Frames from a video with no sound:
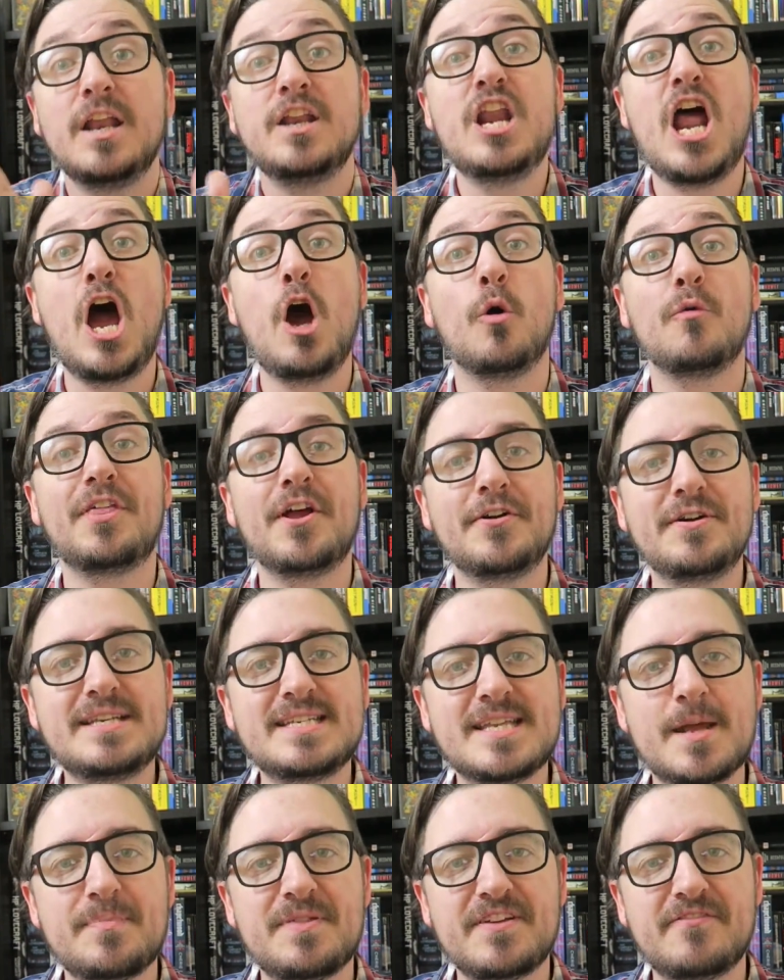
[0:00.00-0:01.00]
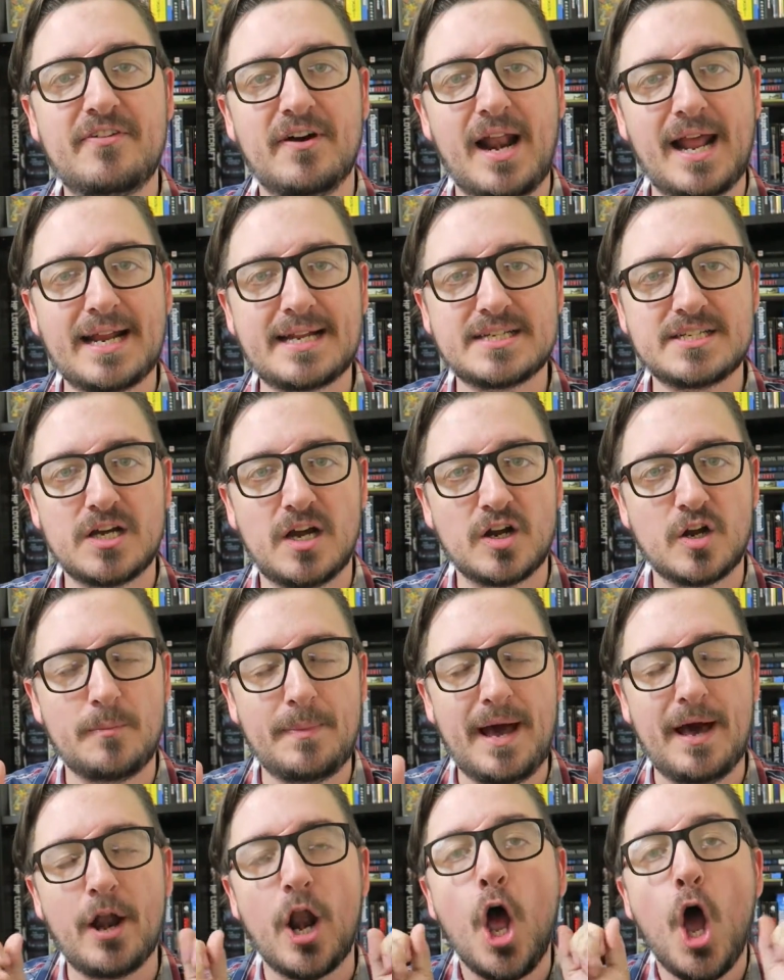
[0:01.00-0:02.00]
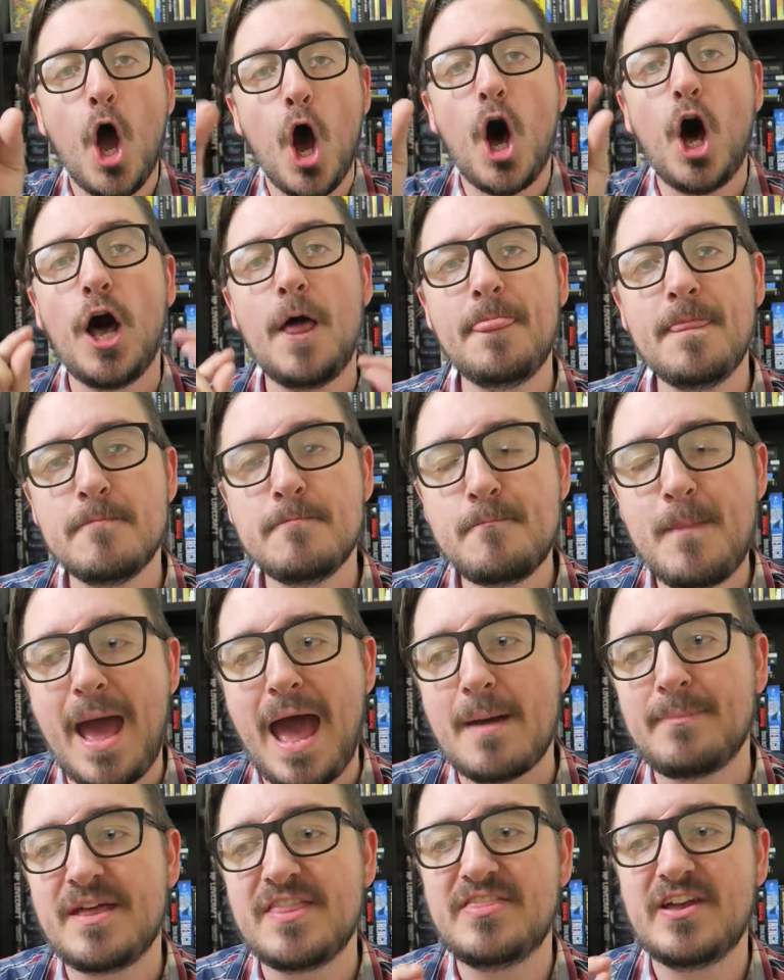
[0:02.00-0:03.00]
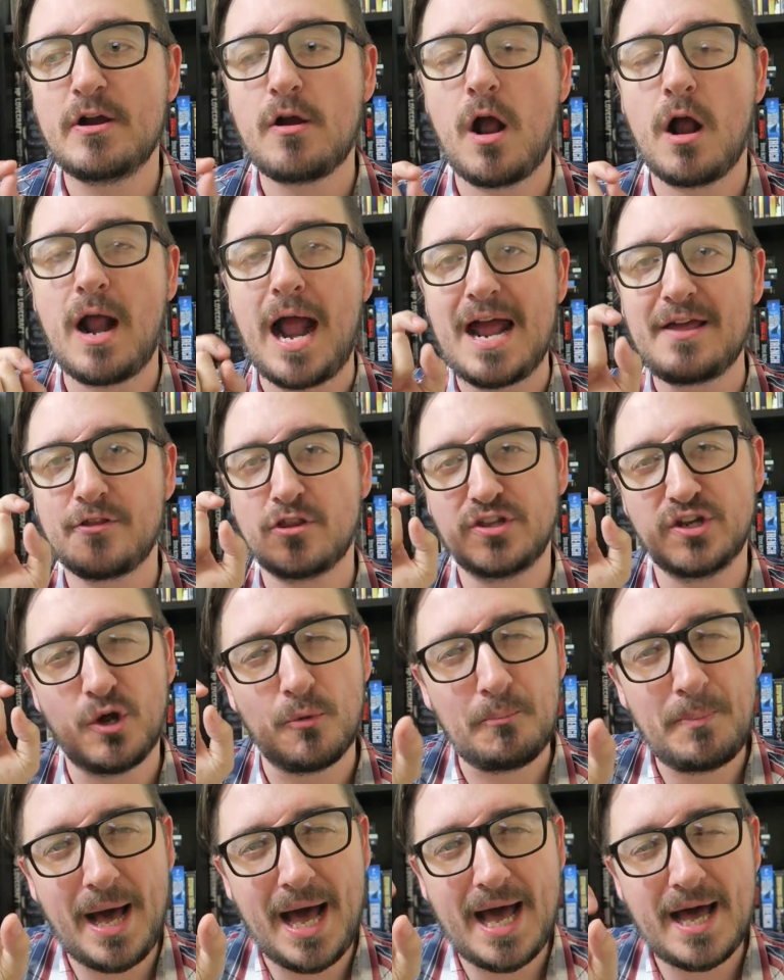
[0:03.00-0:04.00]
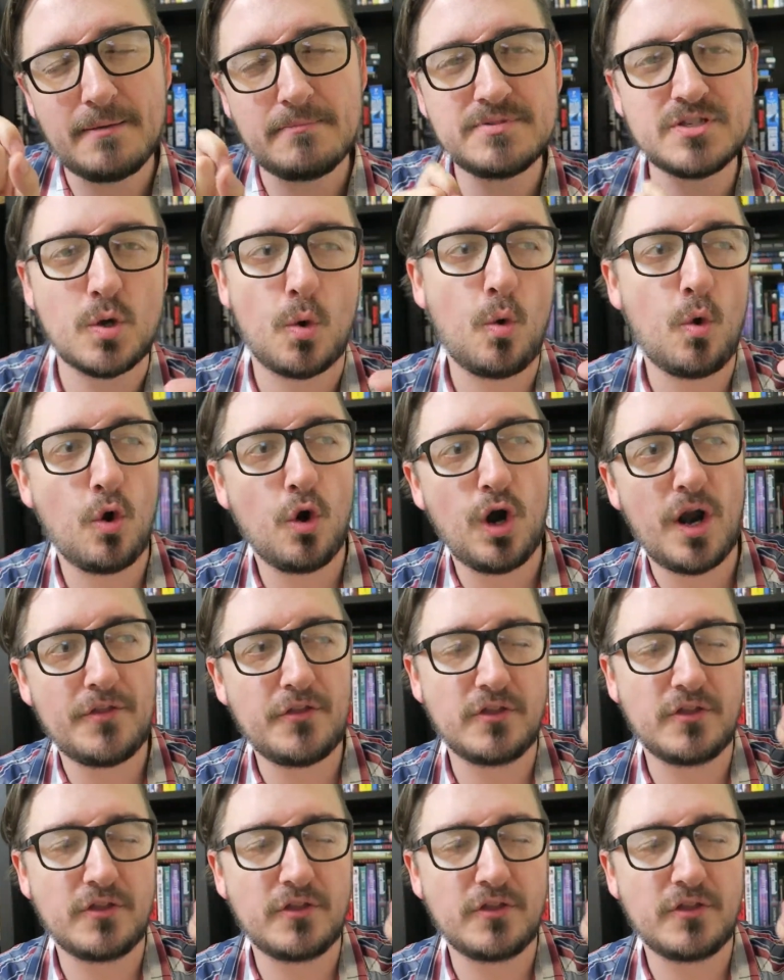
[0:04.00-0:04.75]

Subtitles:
No, there is something fun I can talk about. On the map, there are either little bombs or